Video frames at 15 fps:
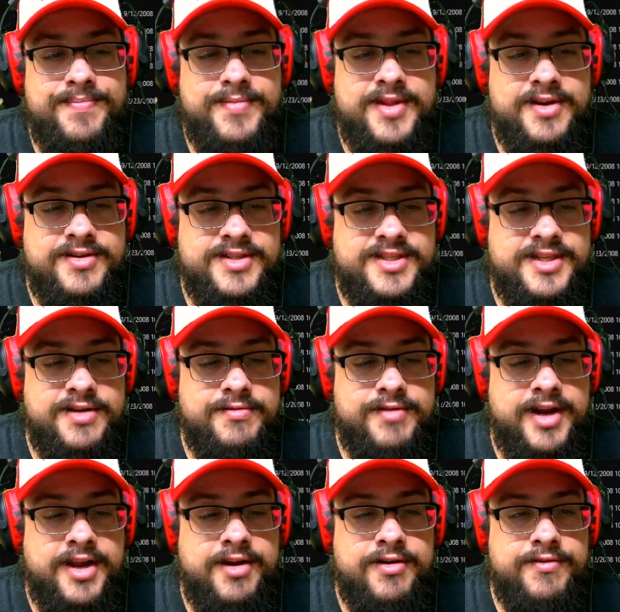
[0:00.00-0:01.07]
They're just in
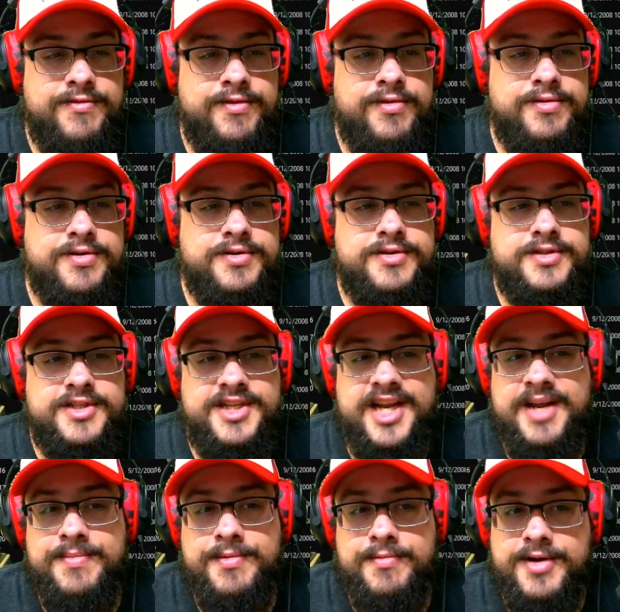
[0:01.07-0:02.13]
regular folders
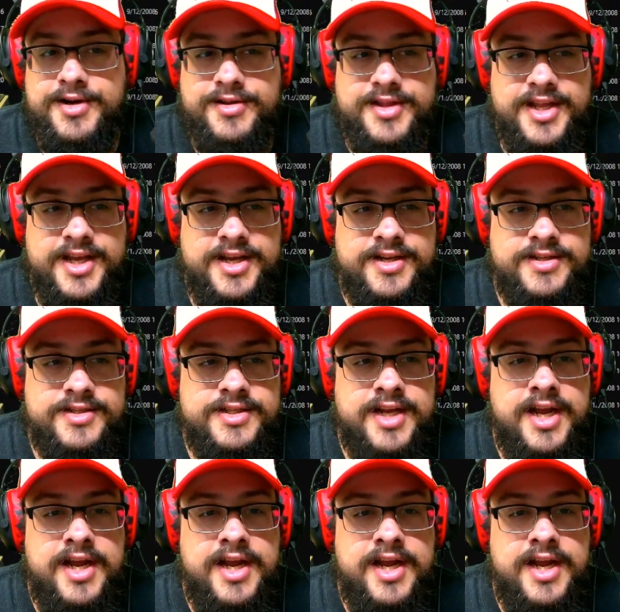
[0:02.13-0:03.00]
named weird things,